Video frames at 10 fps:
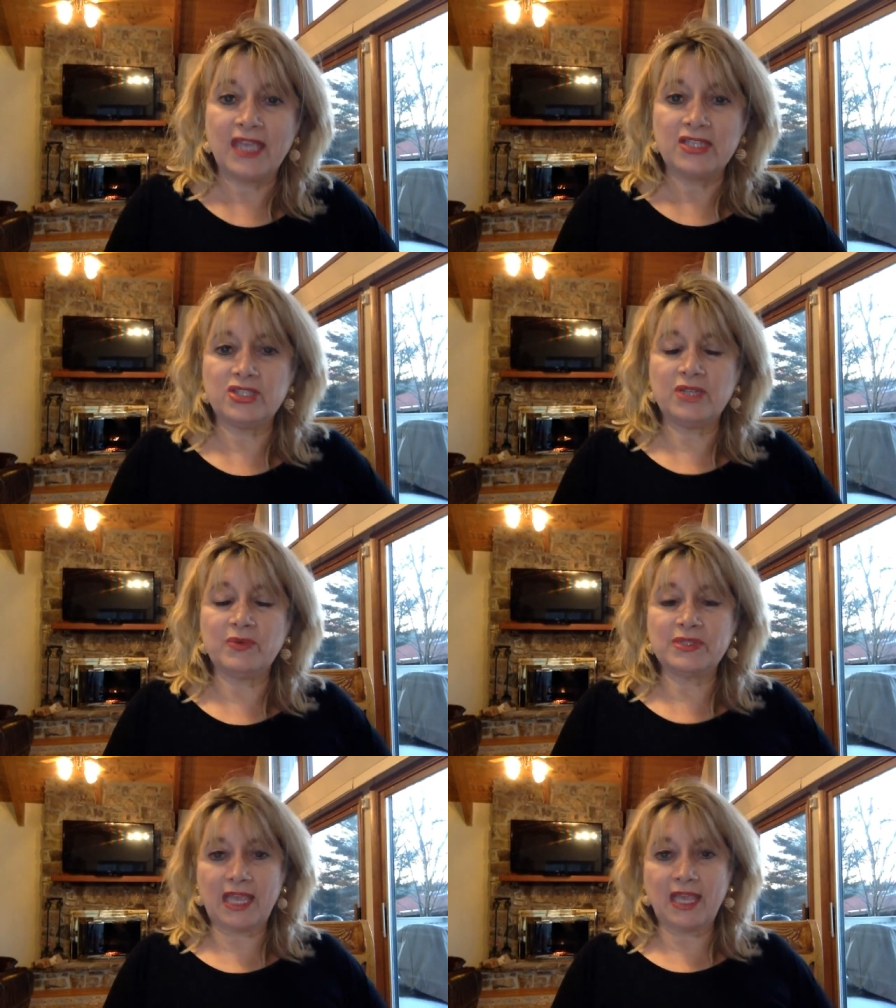she
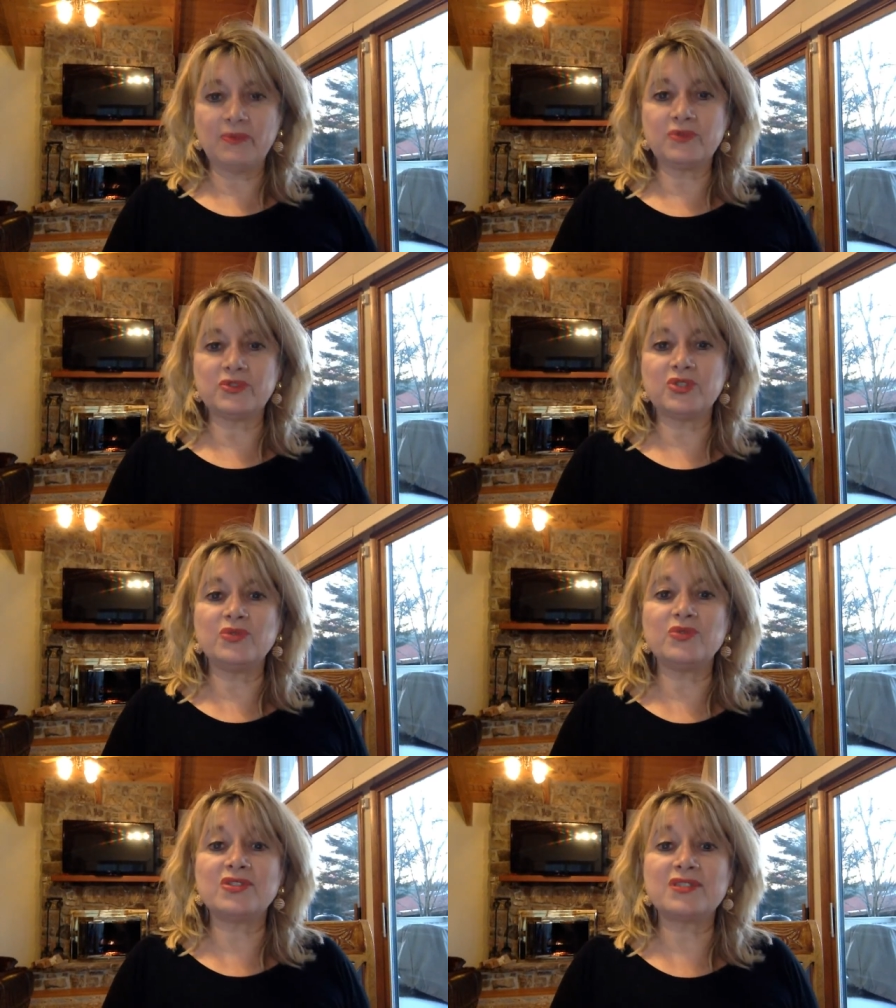was able
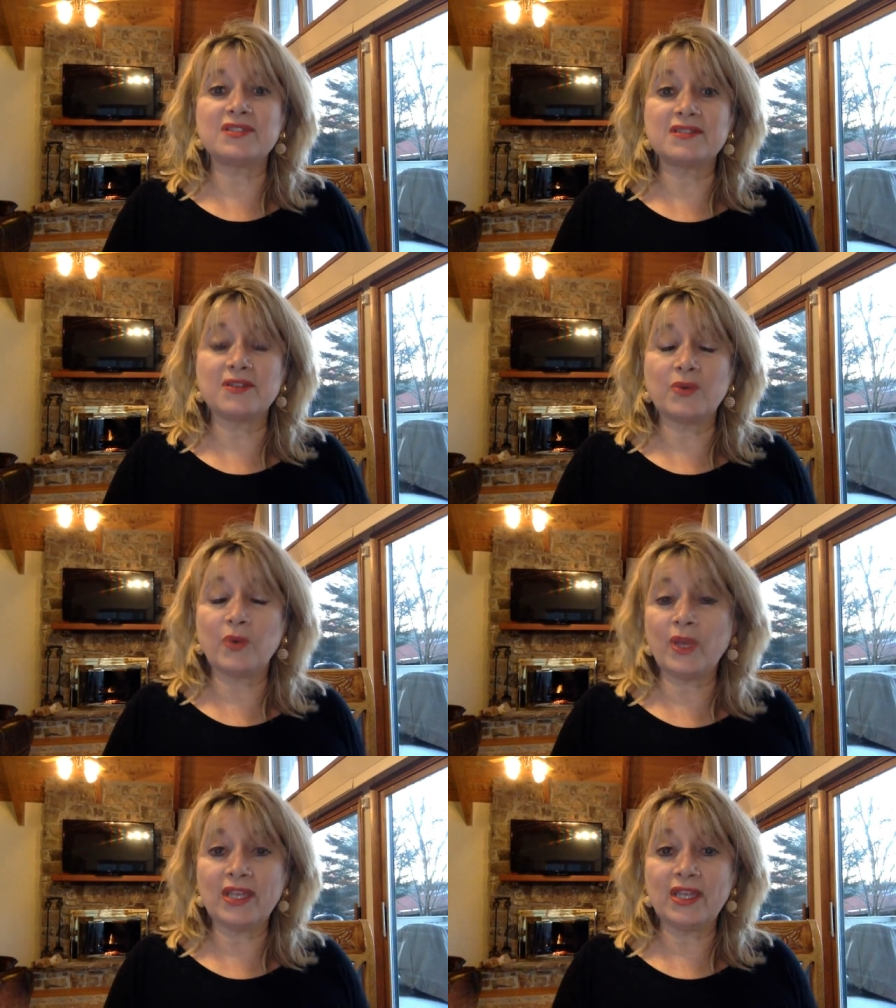to
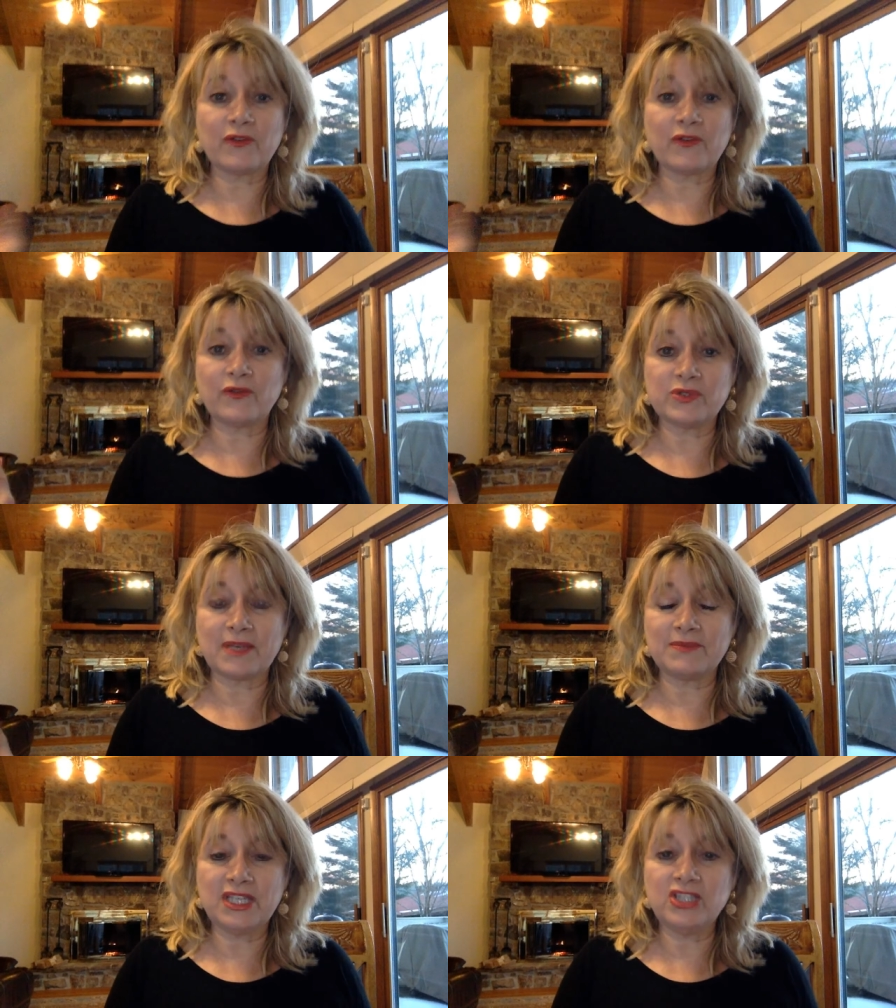quit her
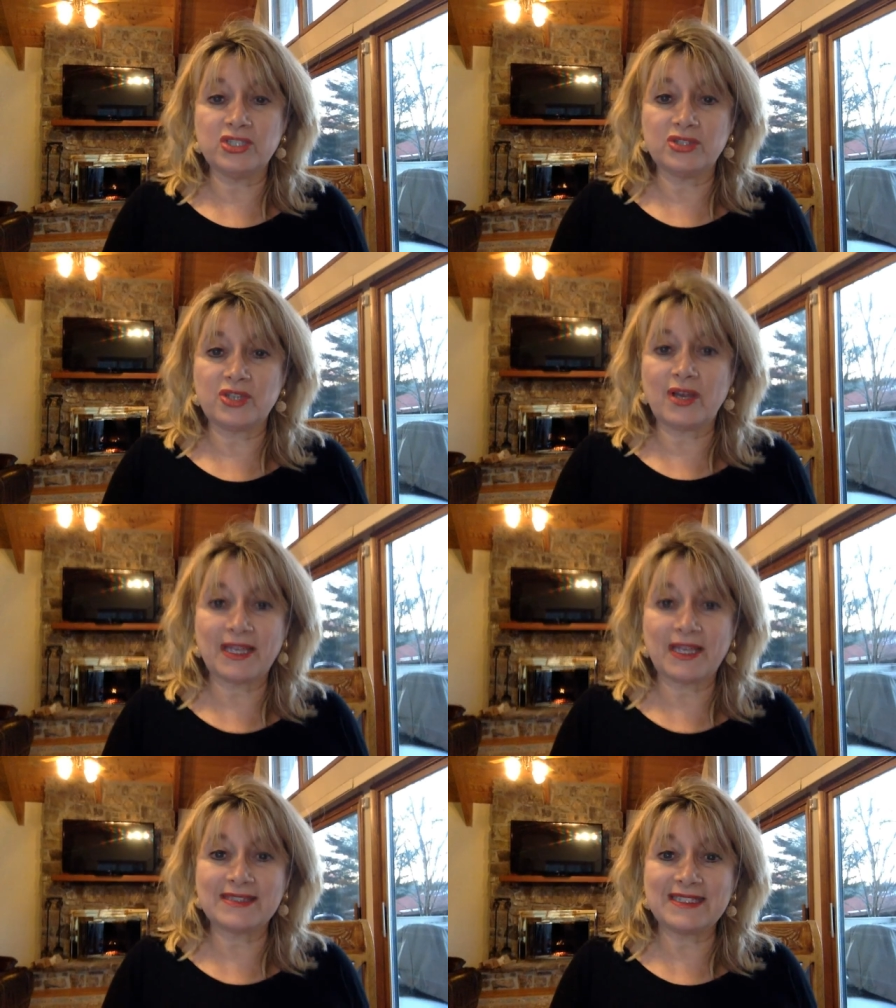full-time teaching job
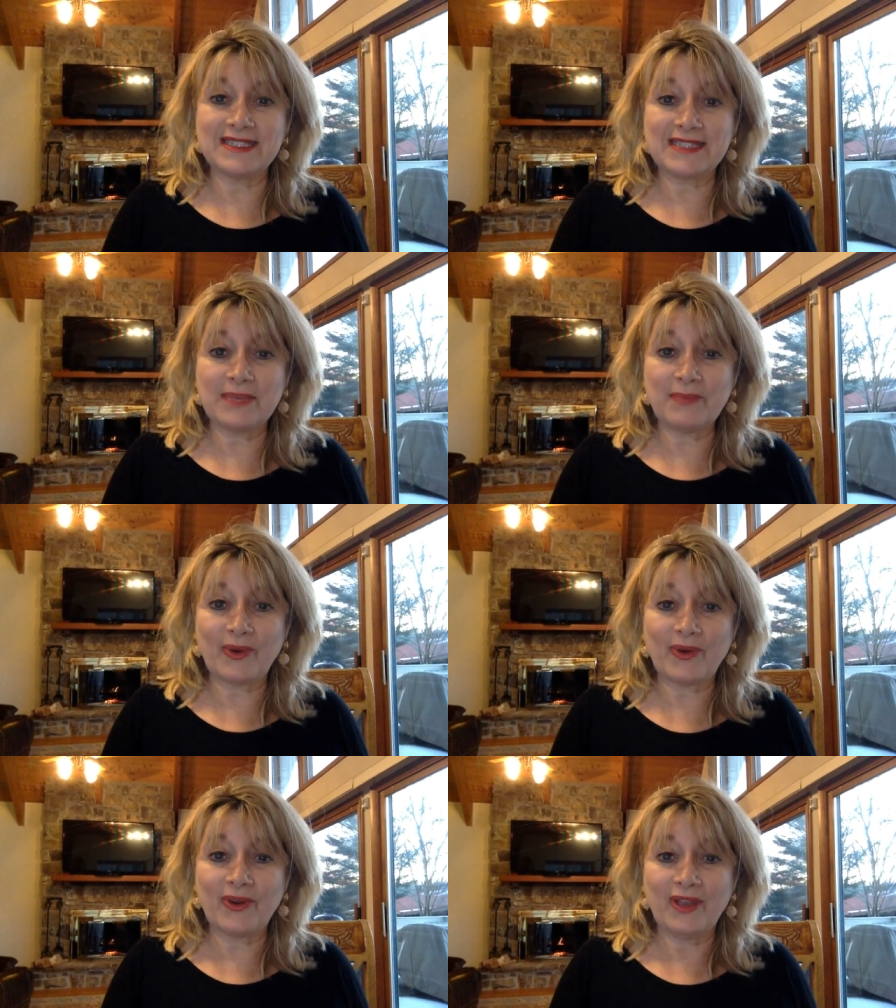last
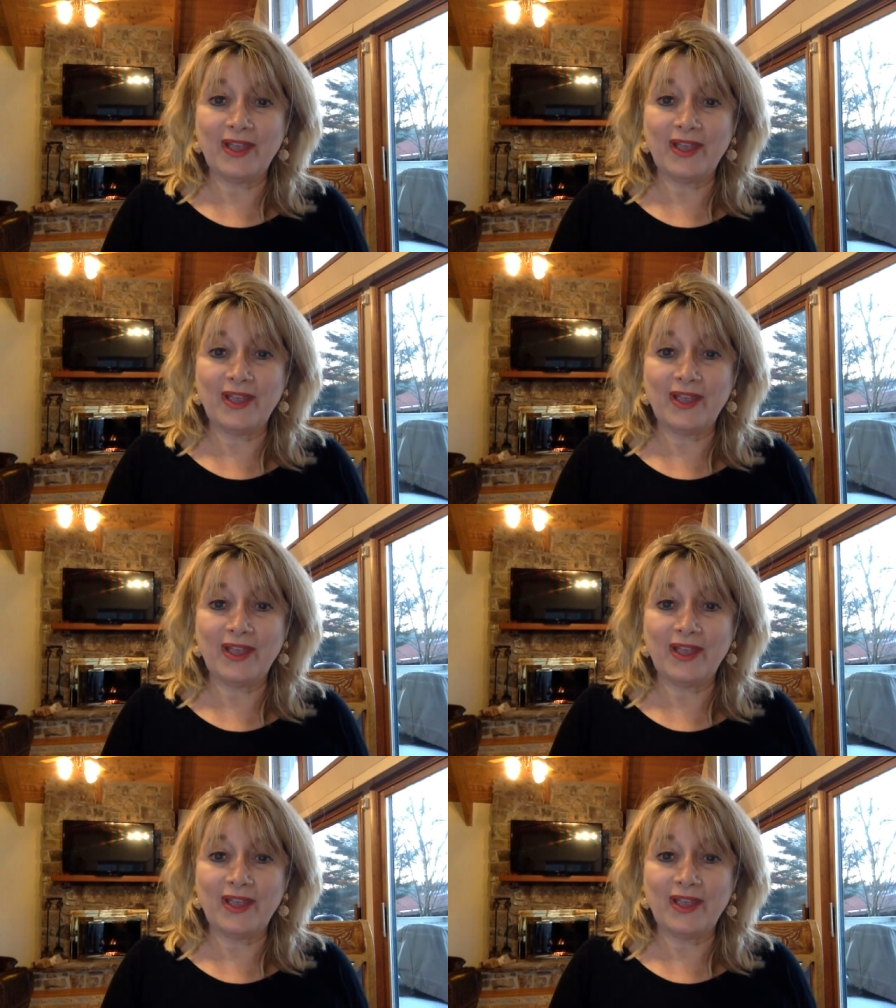December,